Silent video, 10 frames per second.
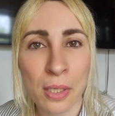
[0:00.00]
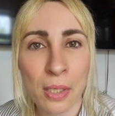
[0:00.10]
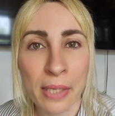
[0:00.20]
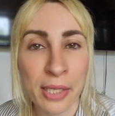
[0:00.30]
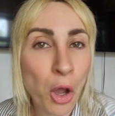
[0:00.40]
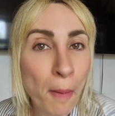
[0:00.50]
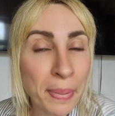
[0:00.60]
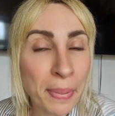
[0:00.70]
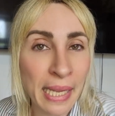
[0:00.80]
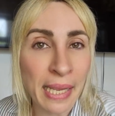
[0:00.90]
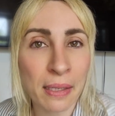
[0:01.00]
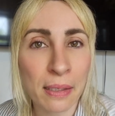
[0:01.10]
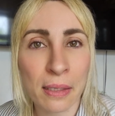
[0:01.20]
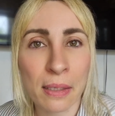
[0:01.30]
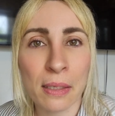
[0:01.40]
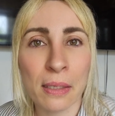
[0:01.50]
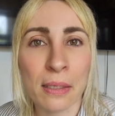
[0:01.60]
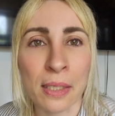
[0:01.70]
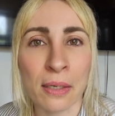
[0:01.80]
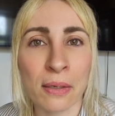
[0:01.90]
the company,
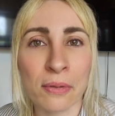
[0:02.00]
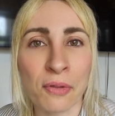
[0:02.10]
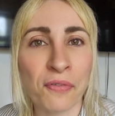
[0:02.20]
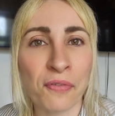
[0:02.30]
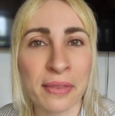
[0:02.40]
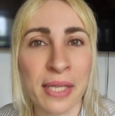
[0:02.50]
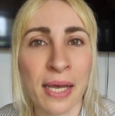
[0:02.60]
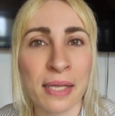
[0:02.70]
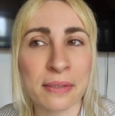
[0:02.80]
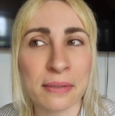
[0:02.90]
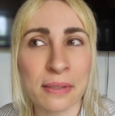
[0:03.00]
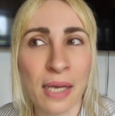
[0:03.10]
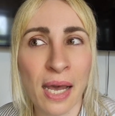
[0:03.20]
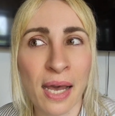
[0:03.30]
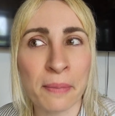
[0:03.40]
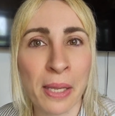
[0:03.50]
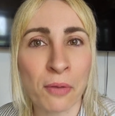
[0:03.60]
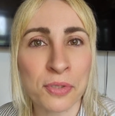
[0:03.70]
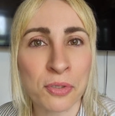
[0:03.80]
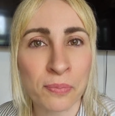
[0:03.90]
the fact that I had
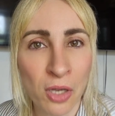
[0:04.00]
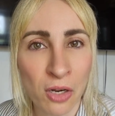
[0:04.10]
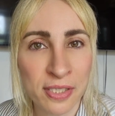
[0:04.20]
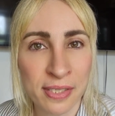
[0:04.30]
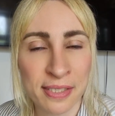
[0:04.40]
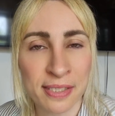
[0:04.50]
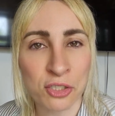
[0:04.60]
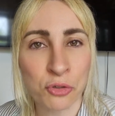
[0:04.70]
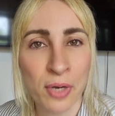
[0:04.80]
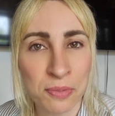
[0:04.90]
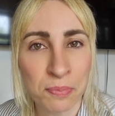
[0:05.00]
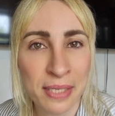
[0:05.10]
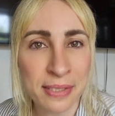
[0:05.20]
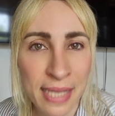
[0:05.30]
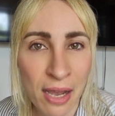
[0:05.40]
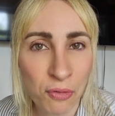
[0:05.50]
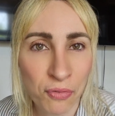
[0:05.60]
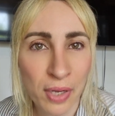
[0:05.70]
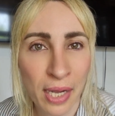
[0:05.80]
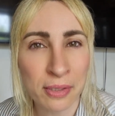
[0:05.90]
developed some narcissistic traits
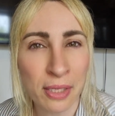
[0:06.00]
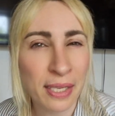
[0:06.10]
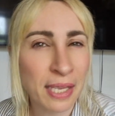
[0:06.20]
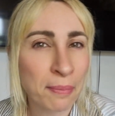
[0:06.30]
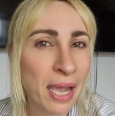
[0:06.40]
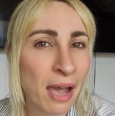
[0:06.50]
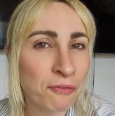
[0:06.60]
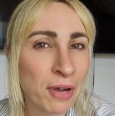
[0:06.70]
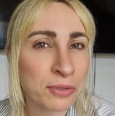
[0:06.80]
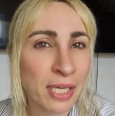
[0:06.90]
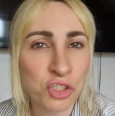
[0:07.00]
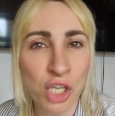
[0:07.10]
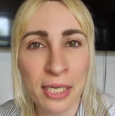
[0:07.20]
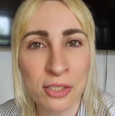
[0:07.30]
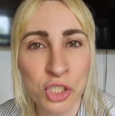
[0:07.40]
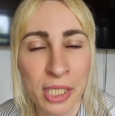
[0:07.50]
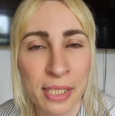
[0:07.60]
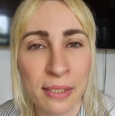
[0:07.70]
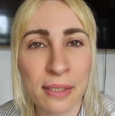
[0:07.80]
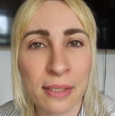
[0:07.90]
myself and that he might have found that
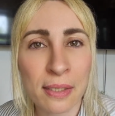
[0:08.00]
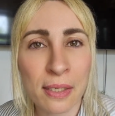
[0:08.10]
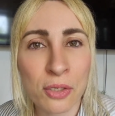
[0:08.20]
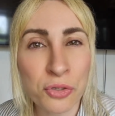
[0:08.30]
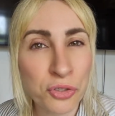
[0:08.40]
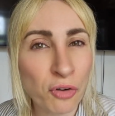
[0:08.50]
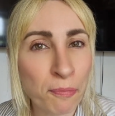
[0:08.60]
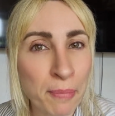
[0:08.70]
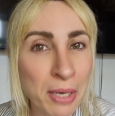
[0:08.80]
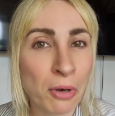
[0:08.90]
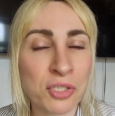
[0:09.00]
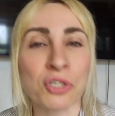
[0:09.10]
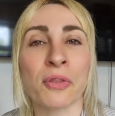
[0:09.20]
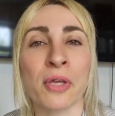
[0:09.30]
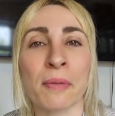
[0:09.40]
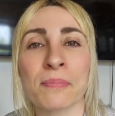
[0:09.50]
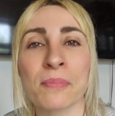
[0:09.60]
challenging. You sort of mirror each other.